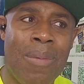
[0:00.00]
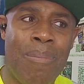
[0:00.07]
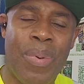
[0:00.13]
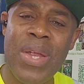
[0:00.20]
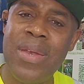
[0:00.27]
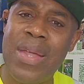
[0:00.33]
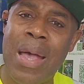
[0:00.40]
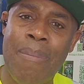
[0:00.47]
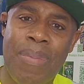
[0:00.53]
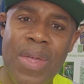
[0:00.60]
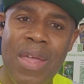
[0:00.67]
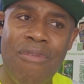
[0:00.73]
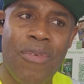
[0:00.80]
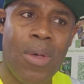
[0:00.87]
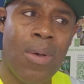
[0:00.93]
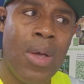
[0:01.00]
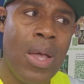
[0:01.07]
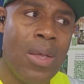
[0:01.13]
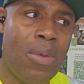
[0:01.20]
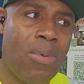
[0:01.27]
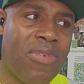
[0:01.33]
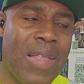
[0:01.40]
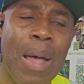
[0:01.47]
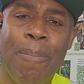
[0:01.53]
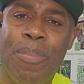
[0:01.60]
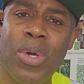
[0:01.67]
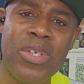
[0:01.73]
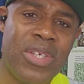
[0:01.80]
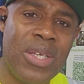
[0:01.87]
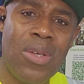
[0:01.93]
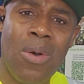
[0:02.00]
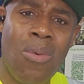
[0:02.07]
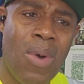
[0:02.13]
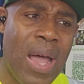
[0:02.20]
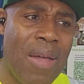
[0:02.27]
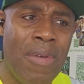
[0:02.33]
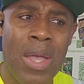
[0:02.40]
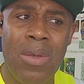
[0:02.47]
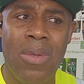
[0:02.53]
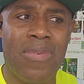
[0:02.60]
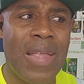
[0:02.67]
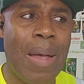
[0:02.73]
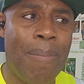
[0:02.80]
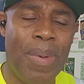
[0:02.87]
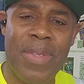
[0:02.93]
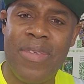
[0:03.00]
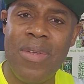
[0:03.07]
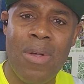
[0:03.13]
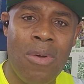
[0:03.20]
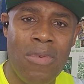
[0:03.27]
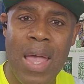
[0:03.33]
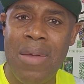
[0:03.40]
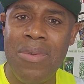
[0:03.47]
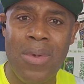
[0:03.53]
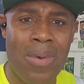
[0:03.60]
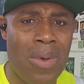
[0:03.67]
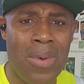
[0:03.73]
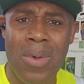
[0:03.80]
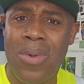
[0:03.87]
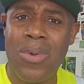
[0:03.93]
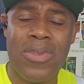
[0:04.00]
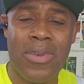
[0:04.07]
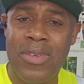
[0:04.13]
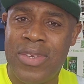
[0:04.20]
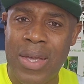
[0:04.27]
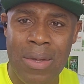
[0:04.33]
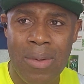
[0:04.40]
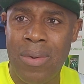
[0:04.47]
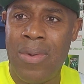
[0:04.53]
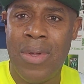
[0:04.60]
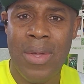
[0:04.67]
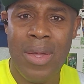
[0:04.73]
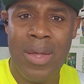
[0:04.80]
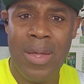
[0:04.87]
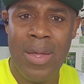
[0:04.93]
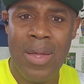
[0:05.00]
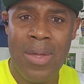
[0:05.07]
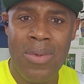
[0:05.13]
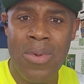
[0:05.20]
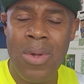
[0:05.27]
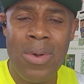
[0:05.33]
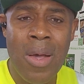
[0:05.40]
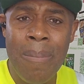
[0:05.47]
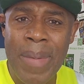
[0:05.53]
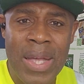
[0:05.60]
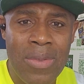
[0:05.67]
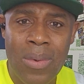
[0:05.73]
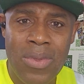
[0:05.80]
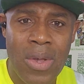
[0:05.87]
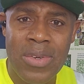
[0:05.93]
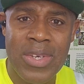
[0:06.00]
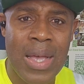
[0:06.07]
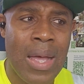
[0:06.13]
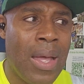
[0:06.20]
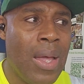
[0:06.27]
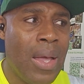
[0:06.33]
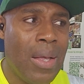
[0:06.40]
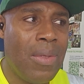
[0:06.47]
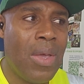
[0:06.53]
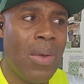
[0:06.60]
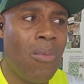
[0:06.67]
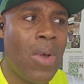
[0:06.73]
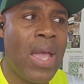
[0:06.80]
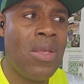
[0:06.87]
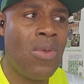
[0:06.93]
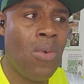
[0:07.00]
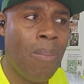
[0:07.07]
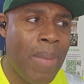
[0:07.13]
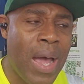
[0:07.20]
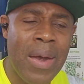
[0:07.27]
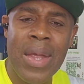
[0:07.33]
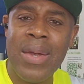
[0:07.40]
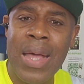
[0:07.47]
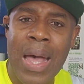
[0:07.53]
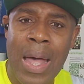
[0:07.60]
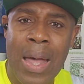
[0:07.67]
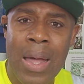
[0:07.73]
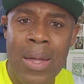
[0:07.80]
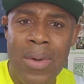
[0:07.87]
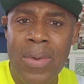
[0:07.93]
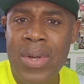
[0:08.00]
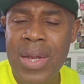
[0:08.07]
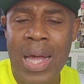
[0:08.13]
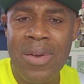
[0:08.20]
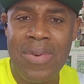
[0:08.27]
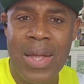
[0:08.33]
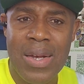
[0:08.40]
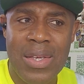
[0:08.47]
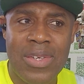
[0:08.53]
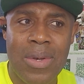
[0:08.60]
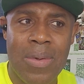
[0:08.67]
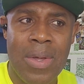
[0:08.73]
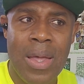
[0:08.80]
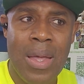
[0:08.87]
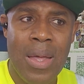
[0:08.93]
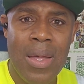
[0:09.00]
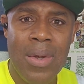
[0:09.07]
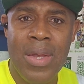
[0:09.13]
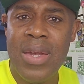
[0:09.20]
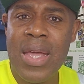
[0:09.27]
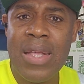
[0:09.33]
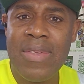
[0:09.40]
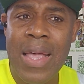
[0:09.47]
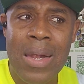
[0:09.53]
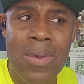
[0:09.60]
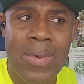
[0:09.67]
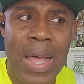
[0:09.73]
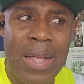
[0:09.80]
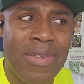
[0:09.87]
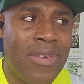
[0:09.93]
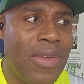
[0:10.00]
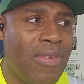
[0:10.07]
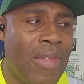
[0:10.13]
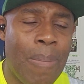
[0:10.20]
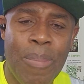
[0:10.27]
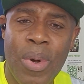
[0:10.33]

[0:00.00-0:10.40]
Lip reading: bring their behavior. You start punching your wife. You start beating your wife. You're going to go to jail. You're not meant to touch her. When you married her, during that tradition, did they tell you that she's